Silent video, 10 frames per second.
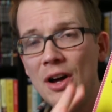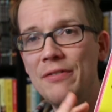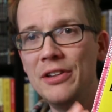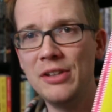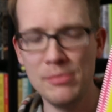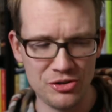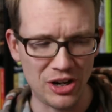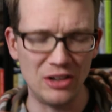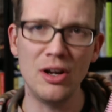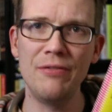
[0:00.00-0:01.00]
I love this image.
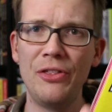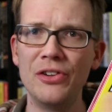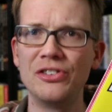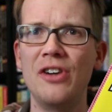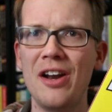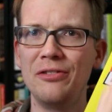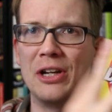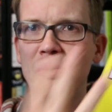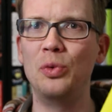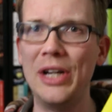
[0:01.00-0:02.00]
I love that there's a lot of
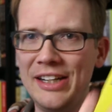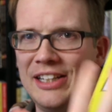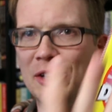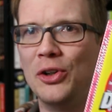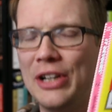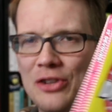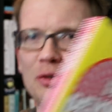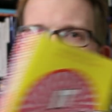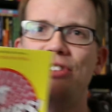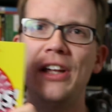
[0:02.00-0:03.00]
like radial
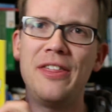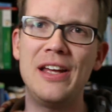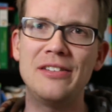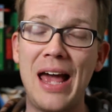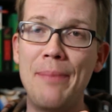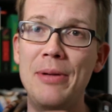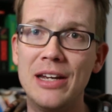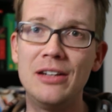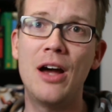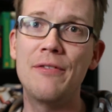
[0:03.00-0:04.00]
interesting things
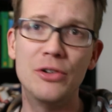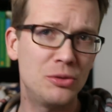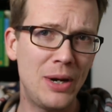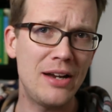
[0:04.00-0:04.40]
happening in covers